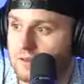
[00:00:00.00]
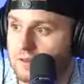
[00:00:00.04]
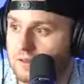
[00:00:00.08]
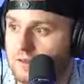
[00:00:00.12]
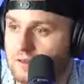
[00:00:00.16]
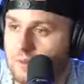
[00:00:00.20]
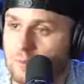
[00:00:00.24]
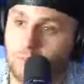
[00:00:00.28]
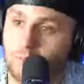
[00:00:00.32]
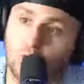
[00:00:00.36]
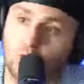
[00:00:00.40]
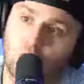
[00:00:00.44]

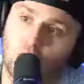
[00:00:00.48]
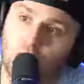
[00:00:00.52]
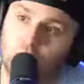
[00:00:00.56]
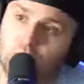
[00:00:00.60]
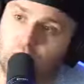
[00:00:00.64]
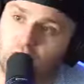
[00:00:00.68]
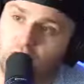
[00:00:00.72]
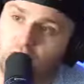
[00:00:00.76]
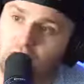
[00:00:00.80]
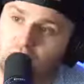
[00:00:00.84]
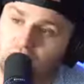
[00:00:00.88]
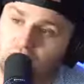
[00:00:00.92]
it's
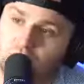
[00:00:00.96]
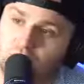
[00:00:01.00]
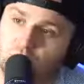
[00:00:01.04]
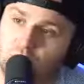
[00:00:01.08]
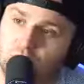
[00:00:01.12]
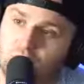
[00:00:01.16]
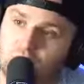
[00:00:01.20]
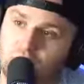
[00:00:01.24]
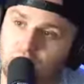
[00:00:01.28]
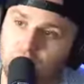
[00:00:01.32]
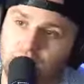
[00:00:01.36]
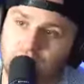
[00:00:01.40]
one of
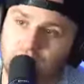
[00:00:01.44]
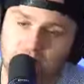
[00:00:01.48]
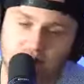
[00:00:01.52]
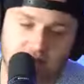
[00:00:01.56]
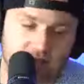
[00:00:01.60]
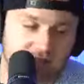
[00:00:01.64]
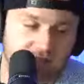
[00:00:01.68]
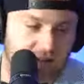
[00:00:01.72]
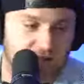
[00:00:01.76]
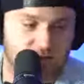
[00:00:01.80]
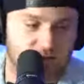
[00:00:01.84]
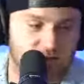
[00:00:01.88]

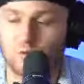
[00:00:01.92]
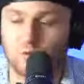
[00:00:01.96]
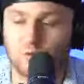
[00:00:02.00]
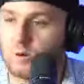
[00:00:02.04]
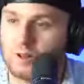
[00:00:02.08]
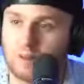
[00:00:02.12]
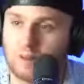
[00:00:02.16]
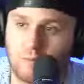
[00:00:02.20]
the